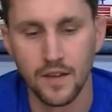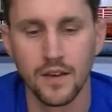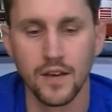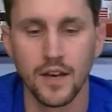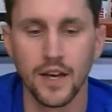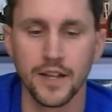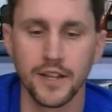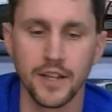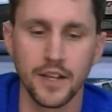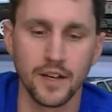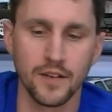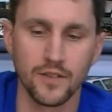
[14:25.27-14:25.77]

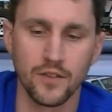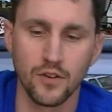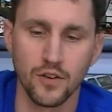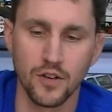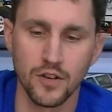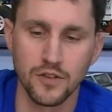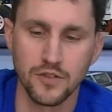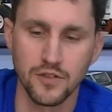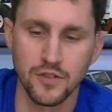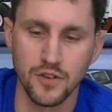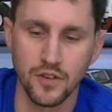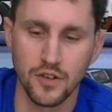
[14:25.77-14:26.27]
And then of
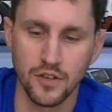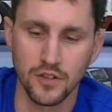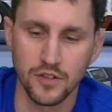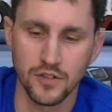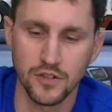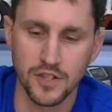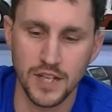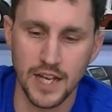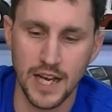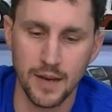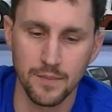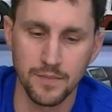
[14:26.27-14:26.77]
course you can
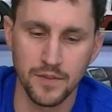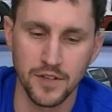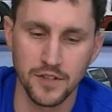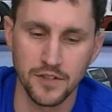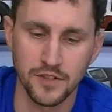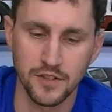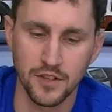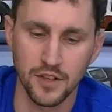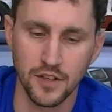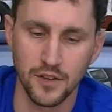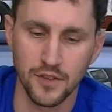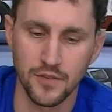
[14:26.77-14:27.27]
stab this
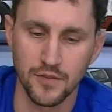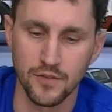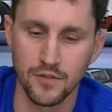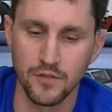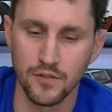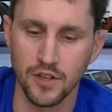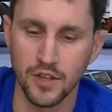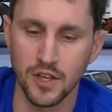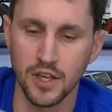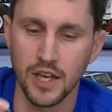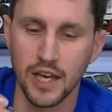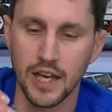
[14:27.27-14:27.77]
thing through
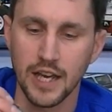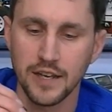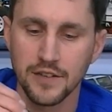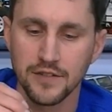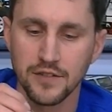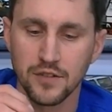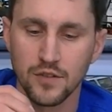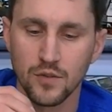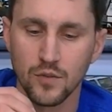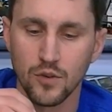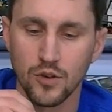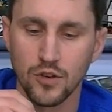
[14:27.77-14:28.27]
the case
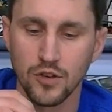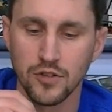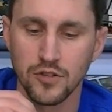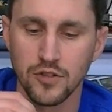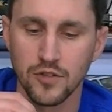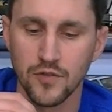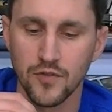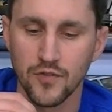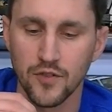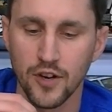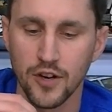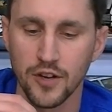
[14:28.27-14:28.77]
towards
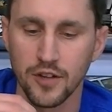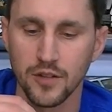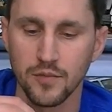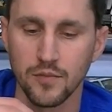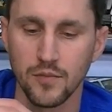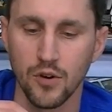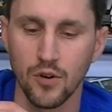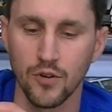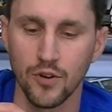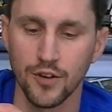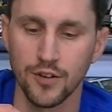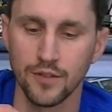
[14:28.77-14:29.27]
the front of the
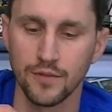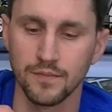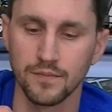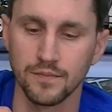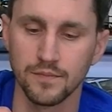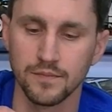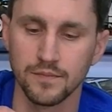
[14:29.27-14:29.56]
motor.